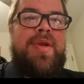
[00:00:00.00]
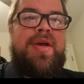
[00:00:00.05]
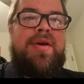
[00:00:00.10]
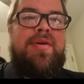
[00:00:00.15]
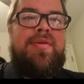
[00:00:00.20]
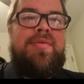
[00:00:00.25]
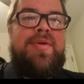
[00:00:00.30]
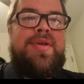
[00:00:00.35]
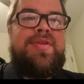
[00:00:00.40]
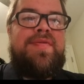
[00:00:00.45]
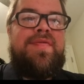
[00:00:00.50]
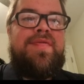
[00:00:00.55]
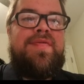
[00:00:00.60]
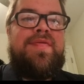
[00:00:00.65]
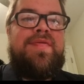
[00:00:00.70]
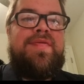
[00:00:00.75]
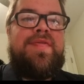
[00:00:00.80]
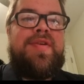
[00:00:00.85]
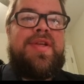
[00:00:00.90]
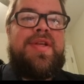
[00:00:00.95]
I always
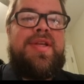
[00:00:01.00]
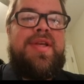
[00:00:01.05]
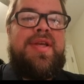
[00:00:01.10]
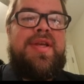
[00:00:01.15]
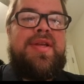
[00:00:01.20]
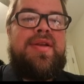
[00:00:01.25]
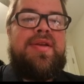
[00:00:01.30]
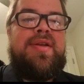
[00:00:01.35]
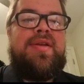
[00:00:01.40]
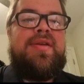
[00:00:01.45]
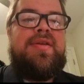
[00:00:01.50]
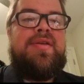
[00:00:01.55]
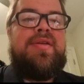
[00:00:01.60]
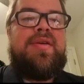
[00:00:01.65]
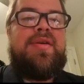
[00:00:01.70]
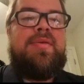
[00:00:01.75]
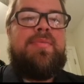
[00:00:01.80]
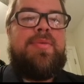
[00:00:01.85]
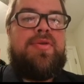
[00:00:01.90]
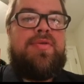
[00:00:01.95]
forget.
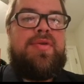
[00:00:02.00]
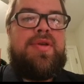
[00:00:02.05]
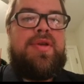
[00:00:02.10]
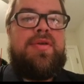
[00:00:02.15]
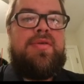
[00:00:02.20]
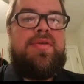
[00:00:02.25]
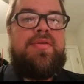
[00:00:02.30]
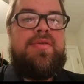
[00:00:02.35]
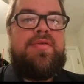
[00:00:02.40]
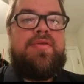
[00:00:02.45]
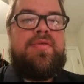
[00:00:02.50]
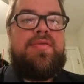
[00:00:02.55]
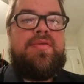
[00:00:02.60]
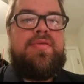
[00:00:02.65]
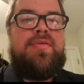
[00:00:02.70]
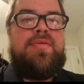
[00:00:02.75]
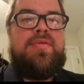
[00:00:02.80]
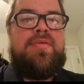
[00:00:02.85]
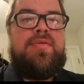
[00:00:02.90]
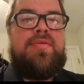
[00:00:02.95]
Come on now.
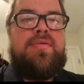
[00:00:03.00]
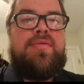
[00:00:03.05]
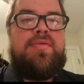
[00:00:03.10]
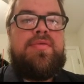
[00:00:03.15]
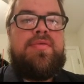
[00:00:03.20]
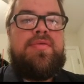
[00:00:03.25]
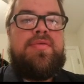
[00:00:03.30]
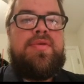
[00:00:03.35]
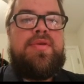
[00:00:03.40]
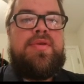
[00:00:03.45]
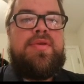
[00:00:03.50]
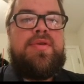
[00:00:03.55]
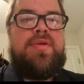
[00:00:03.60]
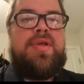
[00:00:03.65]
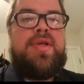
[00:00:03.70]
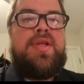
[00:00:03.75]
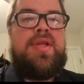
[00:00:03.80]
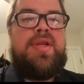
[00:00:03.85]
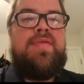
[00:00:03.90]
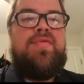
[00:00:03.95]

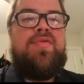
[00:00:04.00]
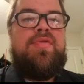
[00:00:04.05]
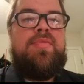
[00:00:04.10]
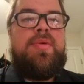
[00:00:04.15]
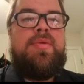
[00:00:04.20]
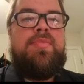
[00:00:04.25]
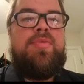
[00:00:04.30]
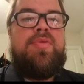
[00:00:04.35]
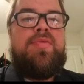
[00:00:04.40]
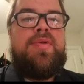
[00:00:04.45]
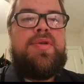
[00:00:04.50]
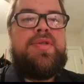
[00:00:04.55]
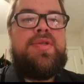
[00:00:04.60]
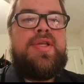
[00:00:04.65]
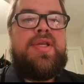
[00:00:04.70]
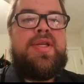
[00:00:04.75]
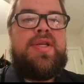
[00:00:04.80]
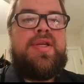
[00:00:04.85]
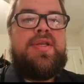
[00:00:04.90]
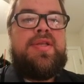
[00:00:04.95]
I can never remember what
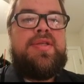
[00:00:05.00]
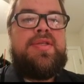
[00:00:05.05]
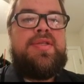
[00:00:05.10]
set it